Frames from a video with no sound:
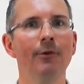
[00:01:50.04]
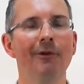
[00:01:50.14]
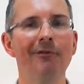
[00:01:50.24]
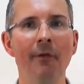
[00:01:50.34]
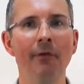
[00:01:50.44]
was
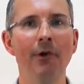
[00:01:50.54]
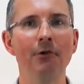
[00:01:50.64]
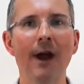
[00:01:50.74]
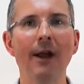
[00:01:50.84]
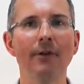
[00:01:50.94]
a fund
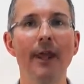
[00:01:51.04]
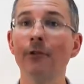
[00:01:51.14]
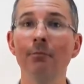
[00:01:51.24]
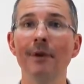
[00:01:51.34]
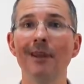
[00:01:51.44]
that tracked the
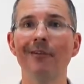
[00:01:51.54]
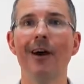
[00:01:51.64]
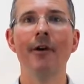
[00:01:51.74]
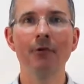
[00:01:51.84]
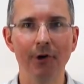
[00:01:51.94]
S&P
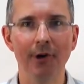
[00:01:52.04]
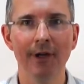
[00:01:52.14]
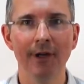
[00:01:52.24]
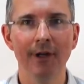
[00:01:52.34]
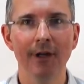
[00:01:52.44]
500.
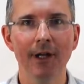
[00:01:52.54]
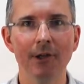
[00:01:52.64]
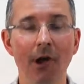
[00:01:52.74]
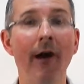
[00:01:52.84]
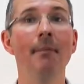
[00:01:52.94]

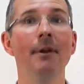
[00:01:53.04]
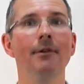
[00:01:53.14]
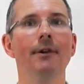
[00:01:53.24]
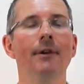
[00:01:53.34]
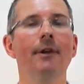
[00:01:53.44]
A
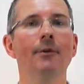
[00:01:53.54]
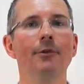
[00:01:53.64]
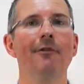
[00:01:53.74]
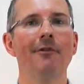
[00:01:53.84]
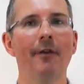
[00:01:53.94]
diamond
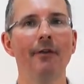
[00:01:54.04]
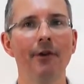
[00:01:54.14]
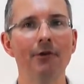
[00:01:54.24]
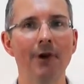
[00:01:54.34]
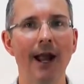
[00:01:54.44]
was a
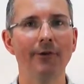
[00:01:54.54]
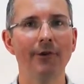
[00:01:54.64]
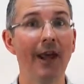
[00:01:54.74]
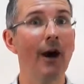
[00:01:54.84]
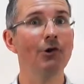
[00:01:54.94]
fund that
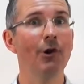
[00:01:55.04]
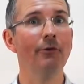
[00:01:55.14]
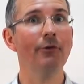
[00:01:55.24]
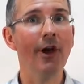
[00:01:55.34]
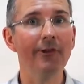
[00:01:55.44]
tracked the Dow
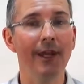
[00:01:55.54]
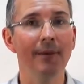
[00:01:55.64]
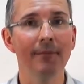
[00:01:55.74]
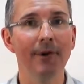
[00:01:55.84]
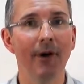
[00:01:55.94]
Jones 30.
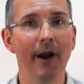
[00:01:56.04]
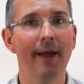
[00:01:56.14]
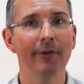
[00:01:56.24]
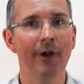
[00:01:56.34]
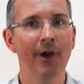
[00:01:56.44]
Right,
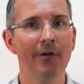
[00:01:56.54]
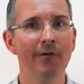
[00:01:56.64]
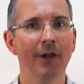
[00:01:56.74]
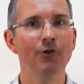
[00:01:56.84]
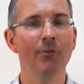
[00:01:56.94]
that's
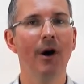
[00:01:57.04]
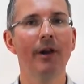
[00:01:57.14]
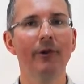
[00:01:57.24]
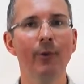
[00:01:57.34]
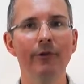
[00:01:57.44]
financial
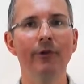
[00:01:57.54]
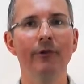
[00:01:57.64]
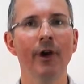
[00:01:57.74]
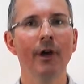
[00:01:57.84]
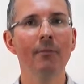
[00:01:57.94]
markets
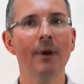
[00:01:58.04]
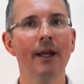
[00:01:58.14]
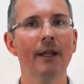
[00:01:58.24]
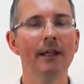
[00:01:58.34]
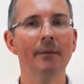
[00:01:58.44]
wizards
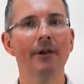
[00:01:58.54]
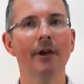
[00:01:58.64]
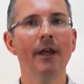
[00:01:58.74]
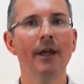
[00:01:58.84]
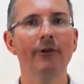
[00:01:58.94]
being a little
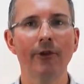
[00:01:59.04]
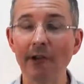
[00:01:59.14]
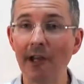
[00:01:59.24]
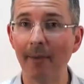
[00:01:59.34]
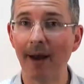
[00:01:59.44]
bit
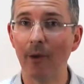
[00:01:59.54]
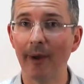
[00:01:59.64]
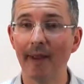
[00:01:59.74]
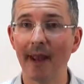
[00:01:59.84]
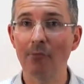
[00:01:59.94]
exciting about the
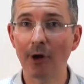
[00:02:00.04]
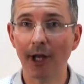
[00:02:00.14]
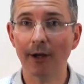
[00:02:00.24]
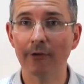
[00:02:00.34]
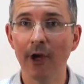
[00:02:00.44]
way they name
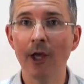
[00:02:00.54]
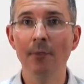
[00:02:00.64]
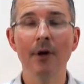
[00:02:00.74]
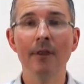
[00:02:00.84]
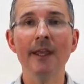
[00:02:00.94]
products.
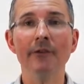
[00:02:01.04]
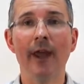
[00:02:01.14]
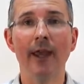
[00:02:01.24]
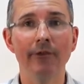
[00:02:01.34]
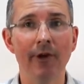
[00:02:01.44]
But these
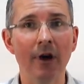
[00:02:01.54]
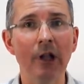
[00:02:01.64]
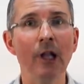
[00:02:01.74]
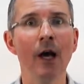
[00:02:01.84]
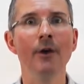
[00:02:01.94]
days there are
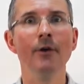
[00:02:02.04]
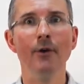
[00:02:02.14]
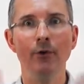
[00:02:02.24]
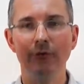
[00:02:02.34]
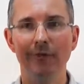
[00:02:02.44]

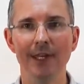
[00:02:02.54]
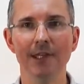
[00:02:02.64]
loads of